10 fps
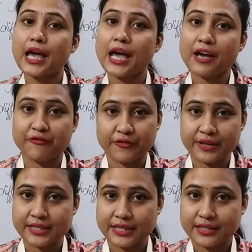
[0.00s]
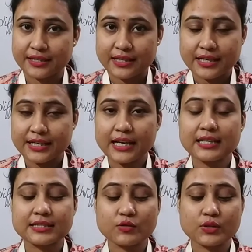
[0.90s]
every day.
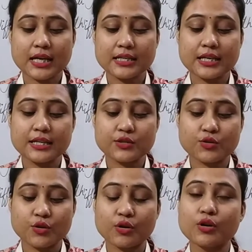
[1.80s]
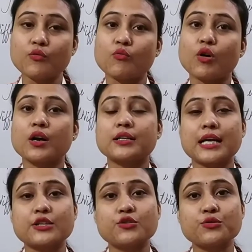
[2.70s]
Yes, so that is your work
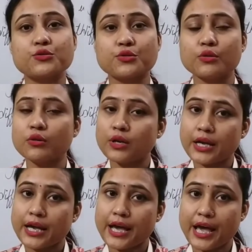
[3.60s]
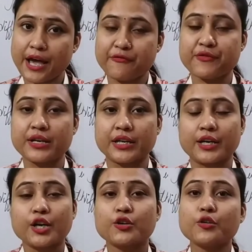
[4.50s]
that you do every
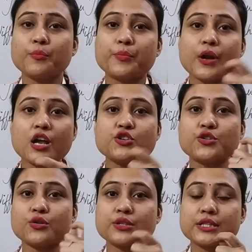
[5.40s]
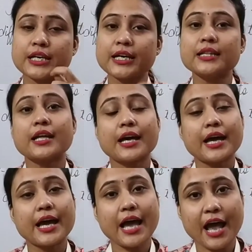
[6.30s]
day. You brush your teeth
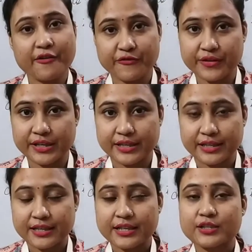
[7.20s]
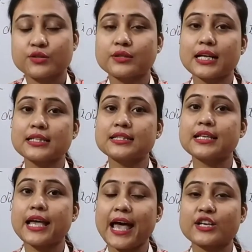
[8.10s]
every day. So that's
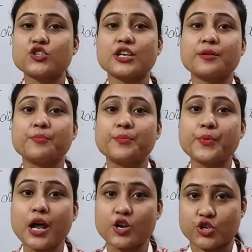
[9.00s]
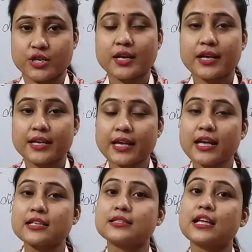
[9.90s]
the action, brush.
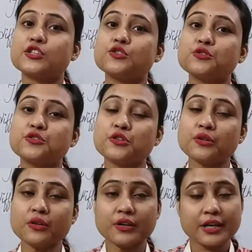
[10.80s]
Yes, that you do